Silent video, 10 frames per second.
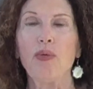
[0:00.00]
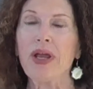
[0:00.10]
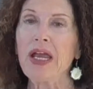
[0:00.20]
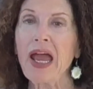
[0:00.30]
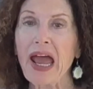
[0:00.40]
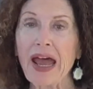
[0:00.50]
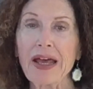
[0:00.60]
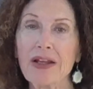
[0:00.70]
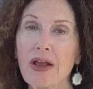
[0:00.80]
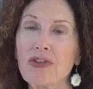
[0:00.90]
We
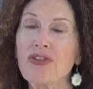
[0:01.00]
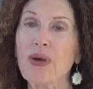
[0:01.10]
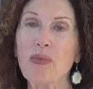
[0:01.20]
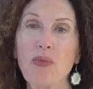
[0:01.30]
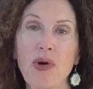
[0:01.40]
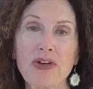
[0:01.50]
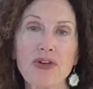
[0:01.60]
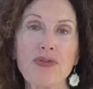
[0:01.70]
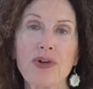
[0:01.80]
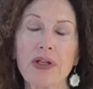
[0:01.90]
had some
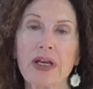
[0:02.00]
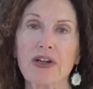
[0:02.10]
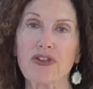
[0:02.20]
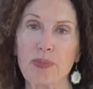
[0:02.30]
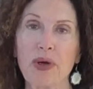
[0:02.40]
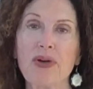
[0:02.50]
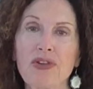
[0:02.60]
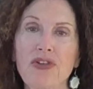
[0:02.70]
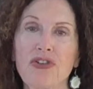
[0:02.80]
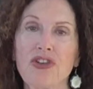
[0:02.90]
wonderful
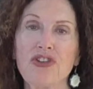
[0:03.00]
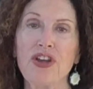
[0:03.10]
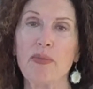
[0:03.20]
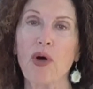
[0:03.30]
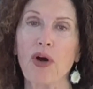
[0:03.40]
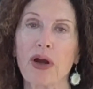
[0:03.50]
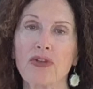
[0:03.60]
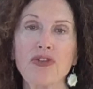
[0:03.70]
experiences in Timor,